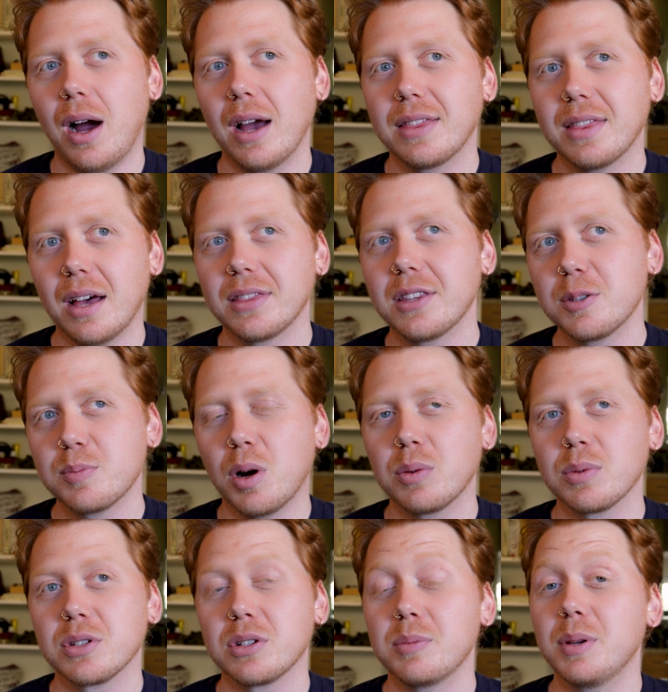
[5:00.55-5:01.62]
I thought this part
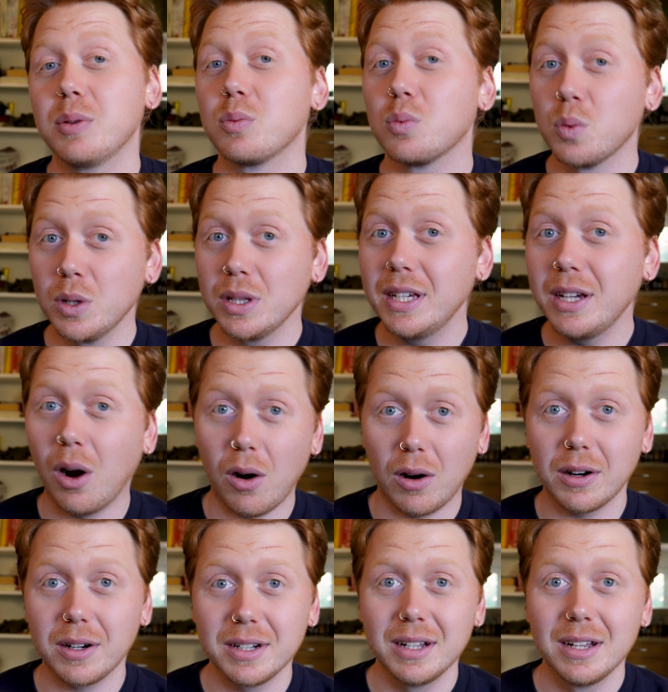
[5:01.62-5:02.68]
was going to be really
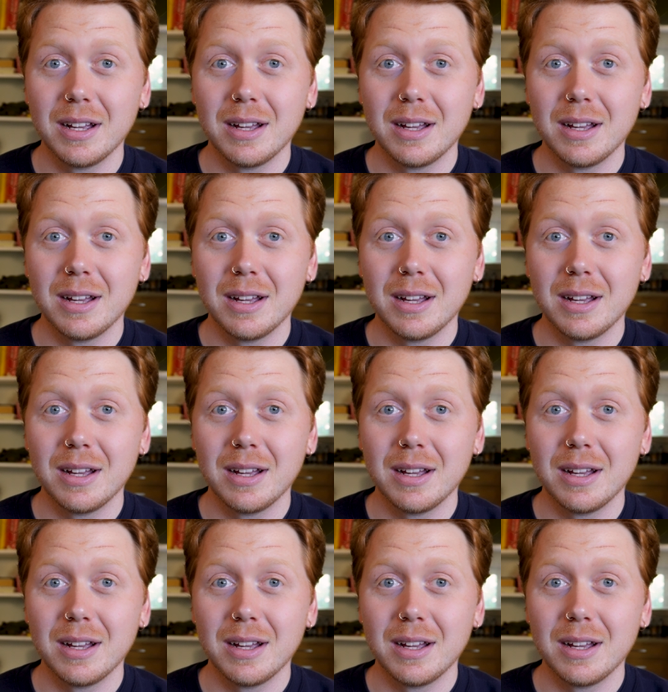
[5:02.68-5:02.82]
hard,